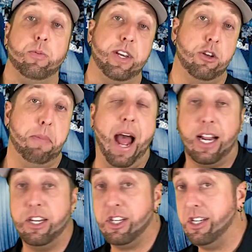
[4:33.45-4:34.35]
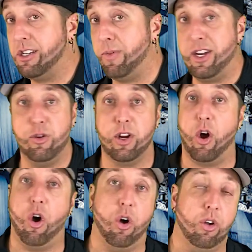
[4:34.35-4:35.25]
we do packages, we do it
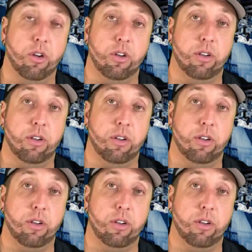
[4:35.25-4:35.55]
all